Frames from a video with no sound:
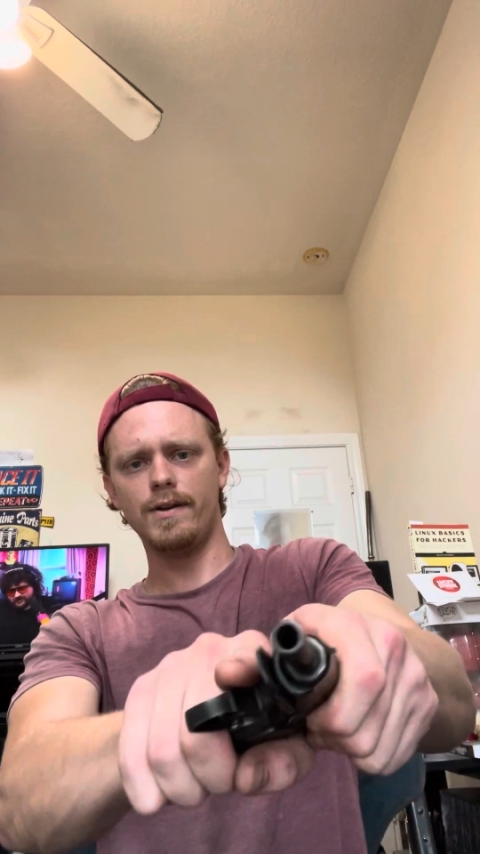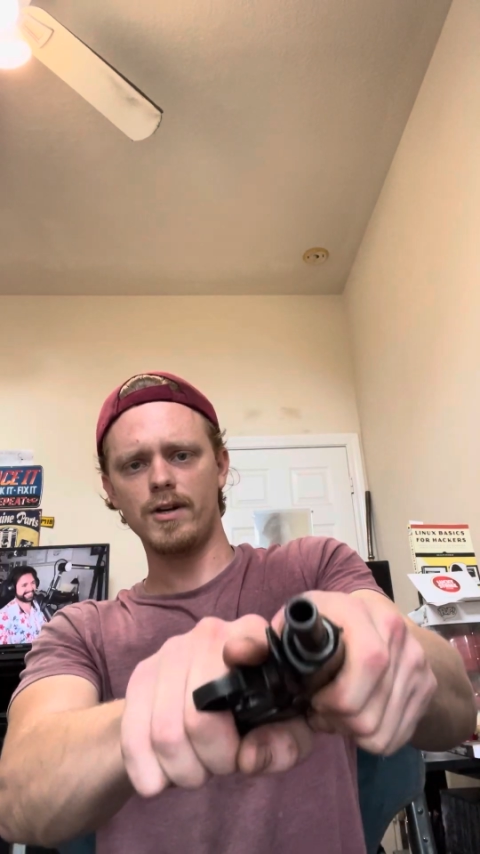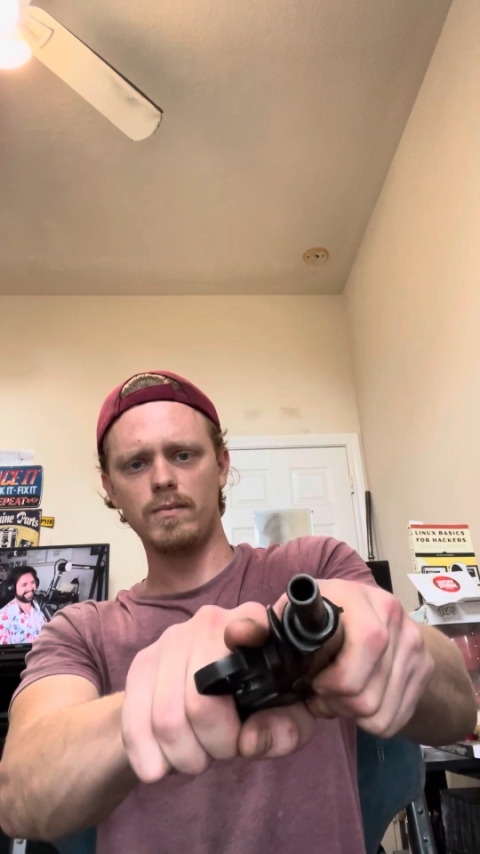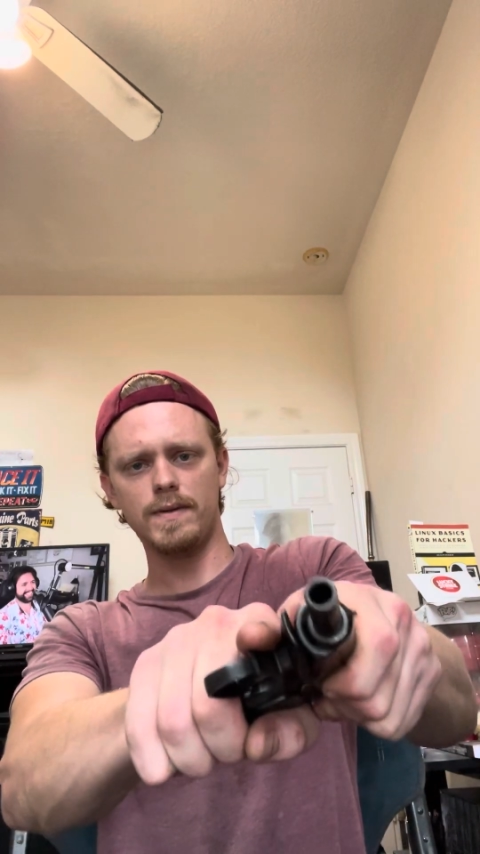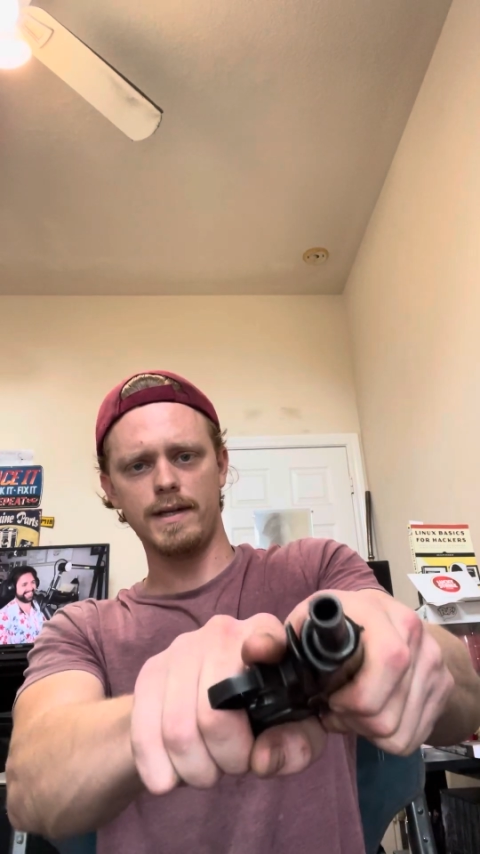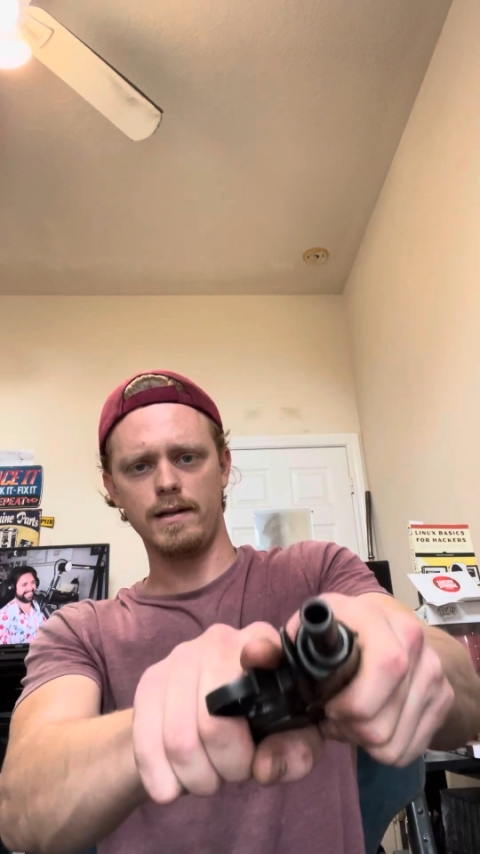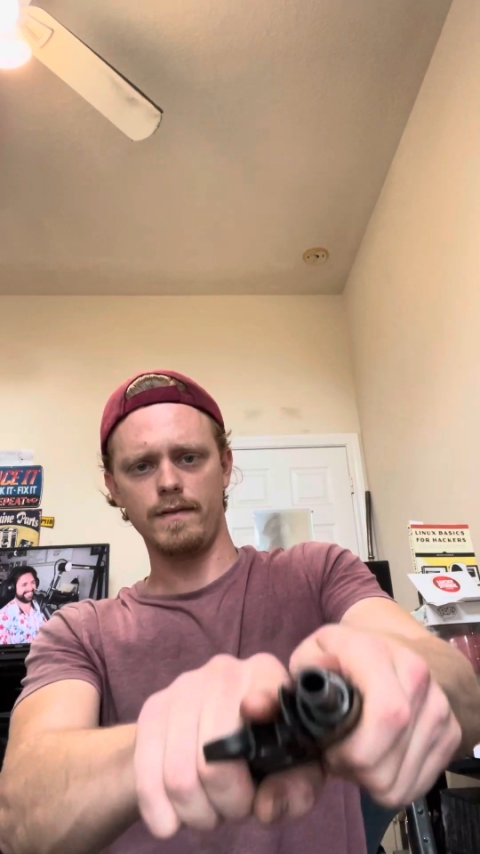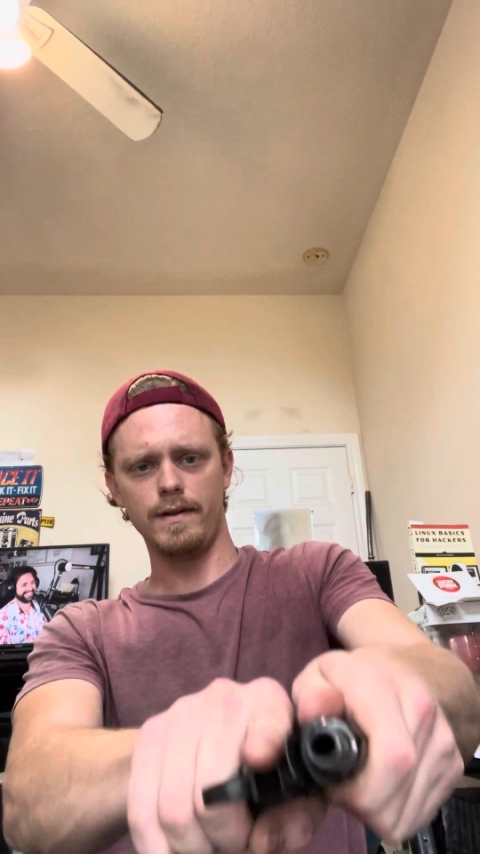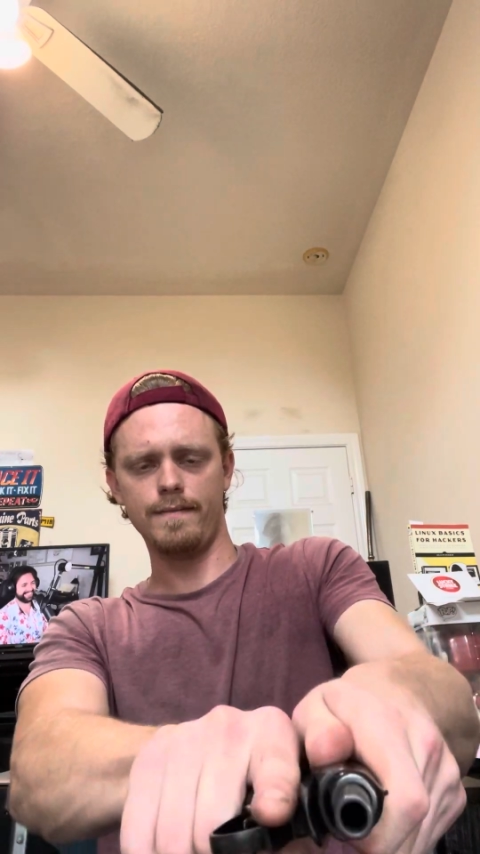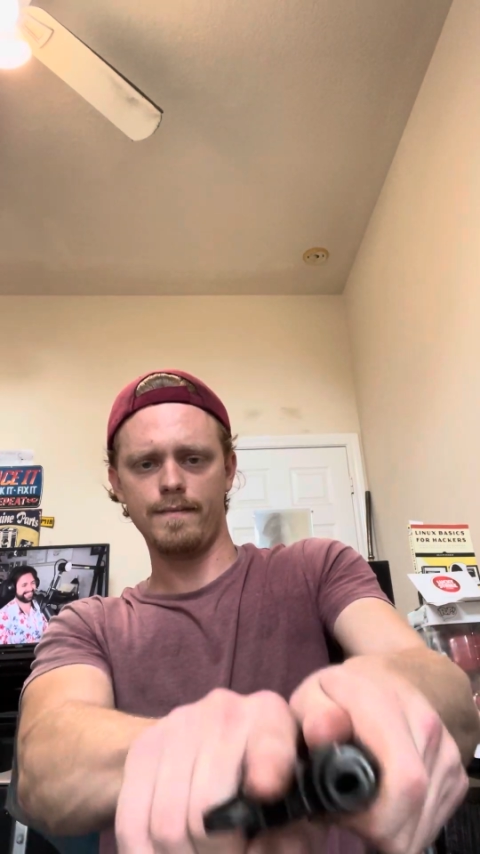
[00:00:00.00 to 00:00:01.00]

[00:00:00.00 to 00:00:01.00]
troubles out of it.